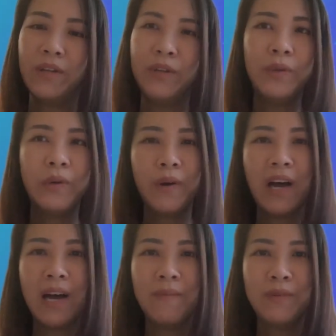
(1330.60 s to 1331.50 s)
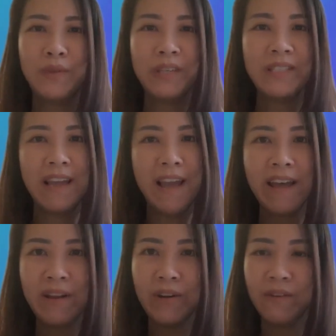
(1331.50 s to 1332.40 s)
You know, towards the
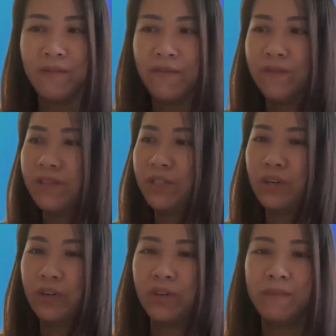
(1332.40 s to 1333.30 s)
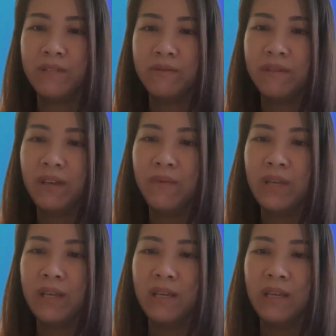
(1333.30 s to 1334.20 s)
end of the documentary,
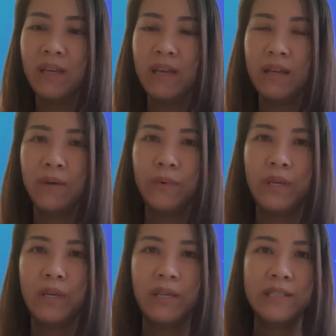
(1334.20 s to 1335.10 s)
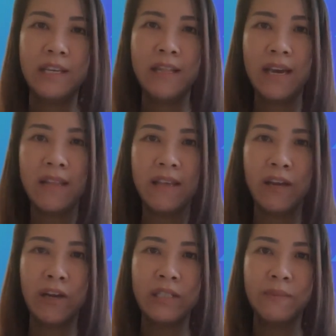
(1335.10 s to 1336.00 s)
we see that
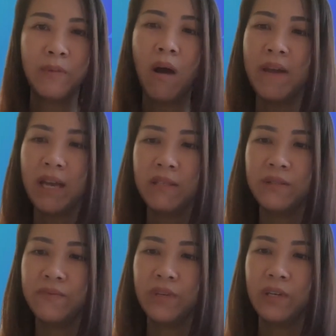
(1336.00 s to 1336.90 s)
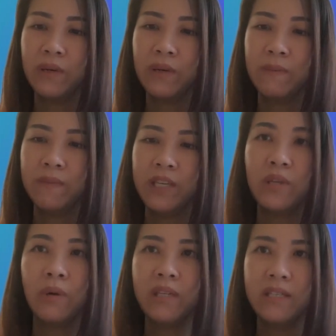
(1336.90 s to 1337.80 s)
there are some comments from His
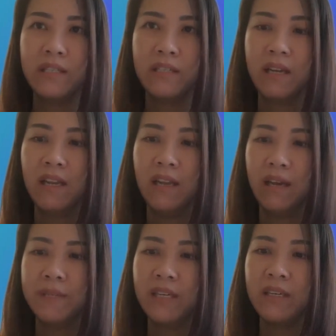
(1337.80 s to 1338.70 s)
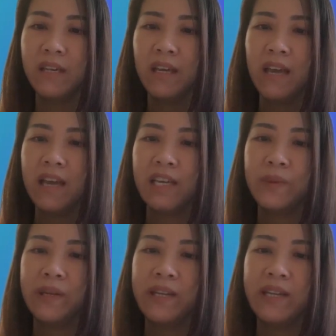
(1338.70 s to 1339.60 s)
Holiness Dalai Lama, as
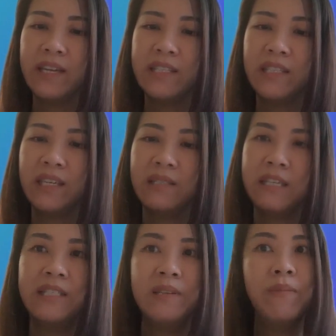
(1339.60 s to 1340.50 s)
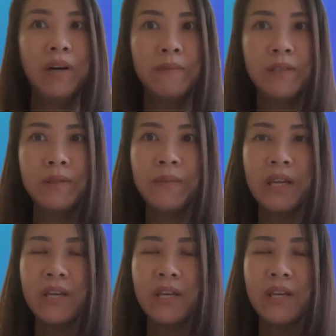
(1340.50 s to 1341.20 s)
well as Tenzin Palmo.